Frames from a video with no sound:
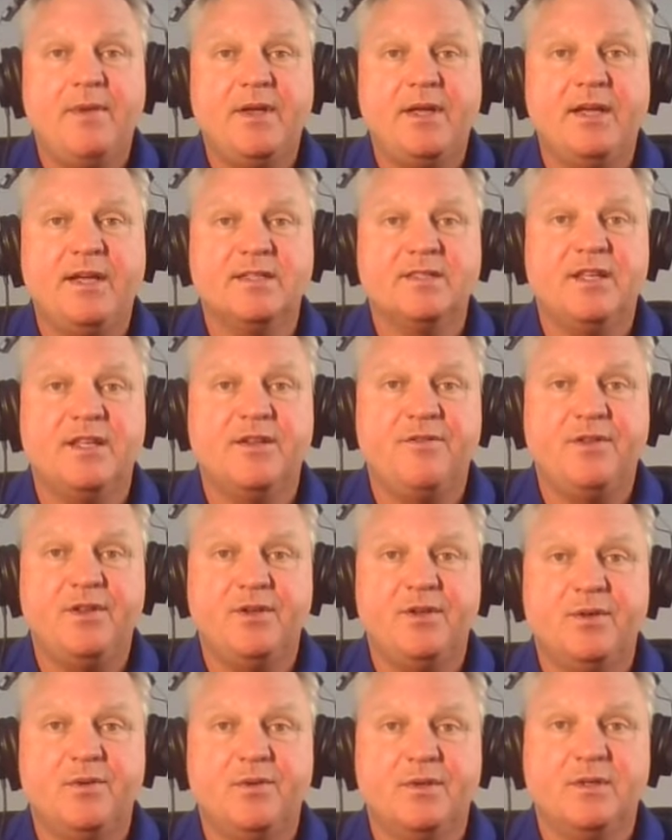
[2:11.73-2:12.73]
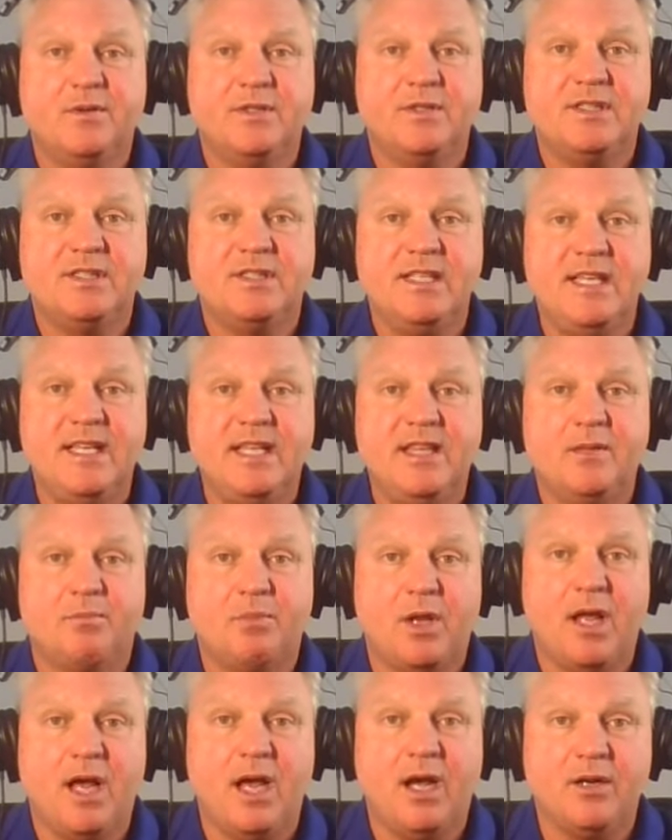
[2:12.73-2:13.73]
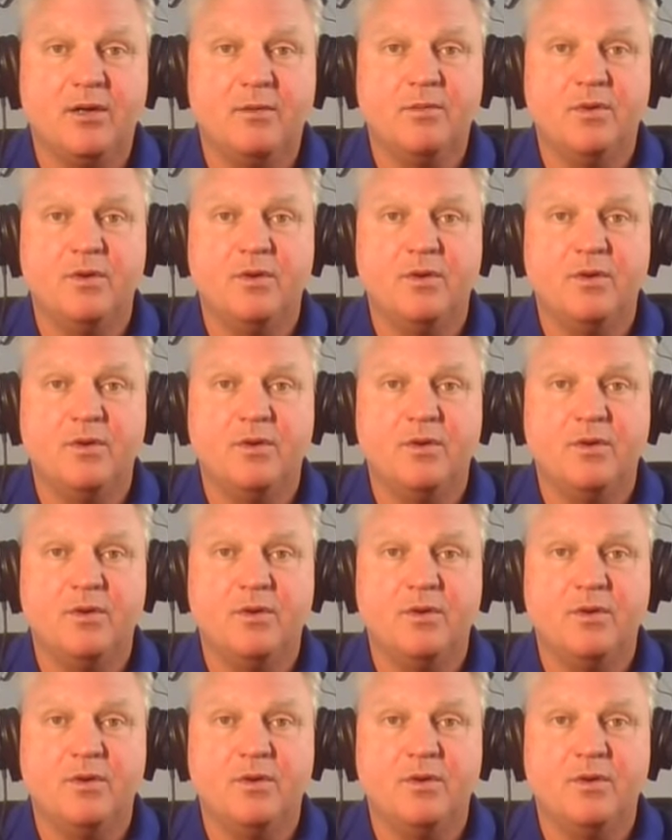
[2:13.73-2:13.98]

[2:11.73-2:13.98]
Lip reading: Because if you see the blocker